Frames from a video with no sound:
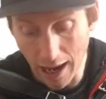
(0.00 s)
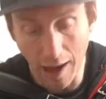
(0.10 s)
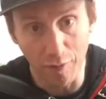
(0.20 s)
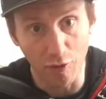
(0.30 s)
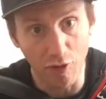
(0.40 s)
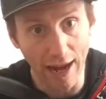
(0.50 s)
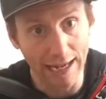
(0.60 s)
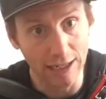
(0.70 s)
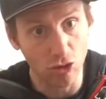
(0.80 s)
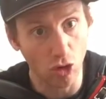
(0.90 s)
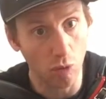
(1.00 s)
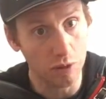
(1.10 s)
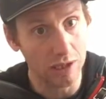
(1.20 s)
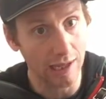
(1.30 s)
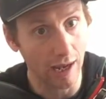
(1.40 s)
and then it
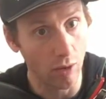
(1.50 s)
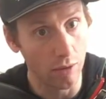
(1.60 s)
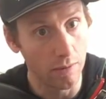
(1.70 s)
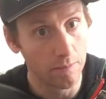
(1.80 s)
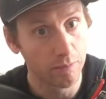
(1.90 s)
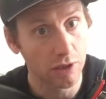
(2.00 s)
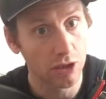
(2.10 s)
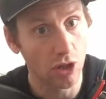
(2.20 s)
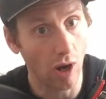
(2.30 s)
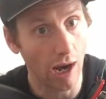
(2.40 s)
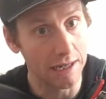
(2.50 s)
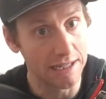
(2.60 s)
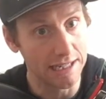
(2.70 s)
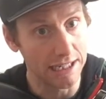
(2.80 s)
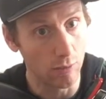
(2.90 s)
drops down to a
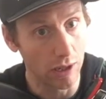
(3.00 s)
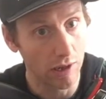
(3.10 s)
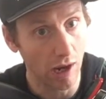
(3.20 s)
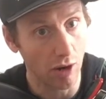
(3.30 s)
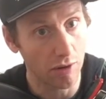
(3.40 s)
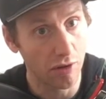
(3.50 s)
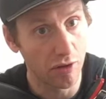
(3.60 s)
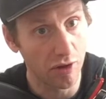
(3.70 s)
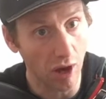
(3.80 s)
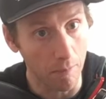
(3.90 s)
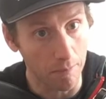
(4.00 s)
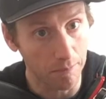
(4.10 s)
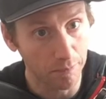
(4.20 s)
D with our thumb,